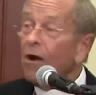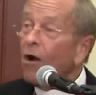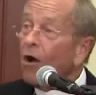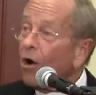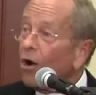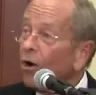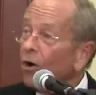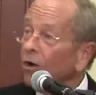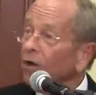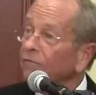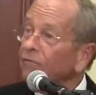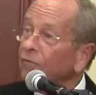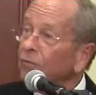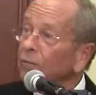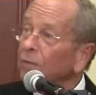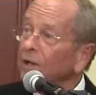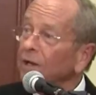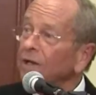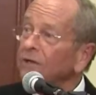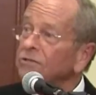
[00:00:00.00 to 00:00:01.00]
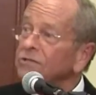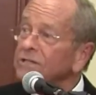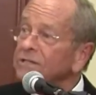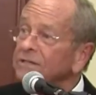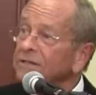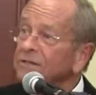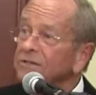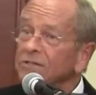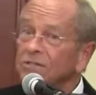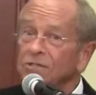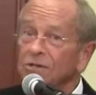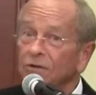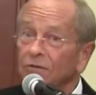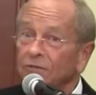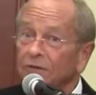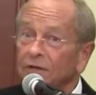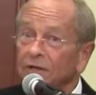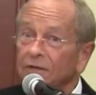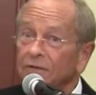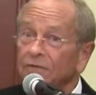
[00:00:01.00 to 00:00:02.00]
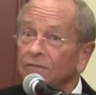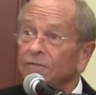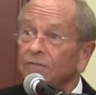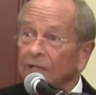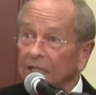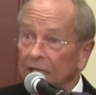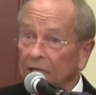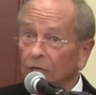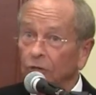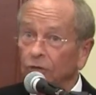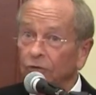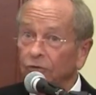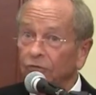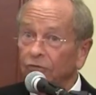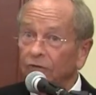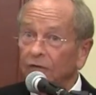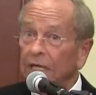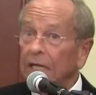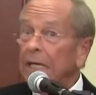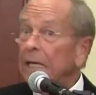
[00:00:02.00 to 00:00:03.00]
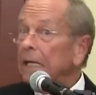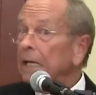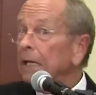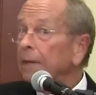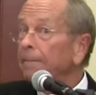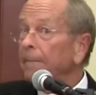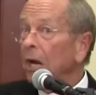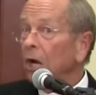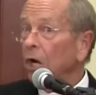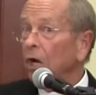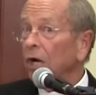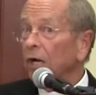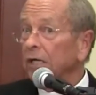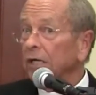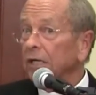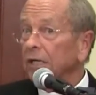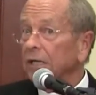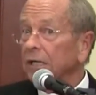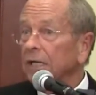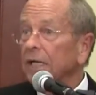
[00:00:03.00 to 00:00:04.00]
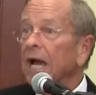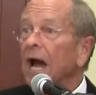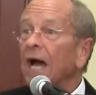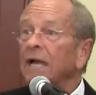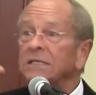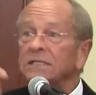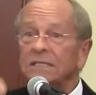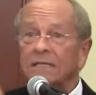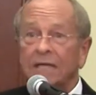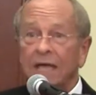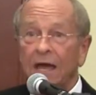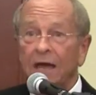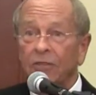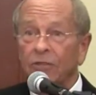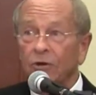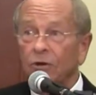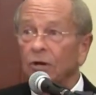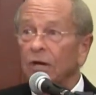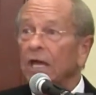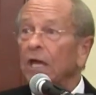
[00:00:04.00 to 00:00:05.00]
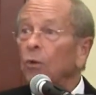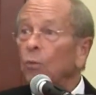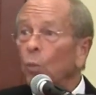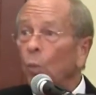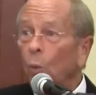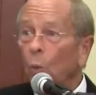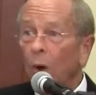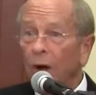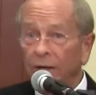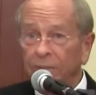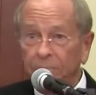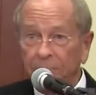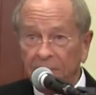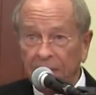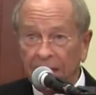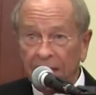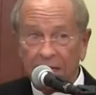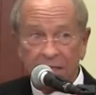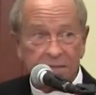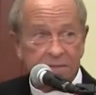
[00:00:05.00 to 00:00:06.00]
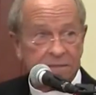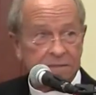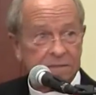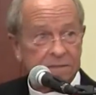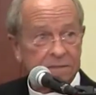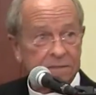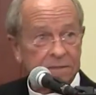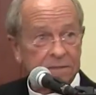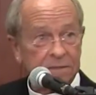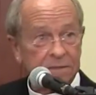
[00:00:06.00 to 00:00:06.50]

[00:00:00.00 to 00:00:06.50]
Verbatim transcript: all of the religious conservative leaders in America got together in one place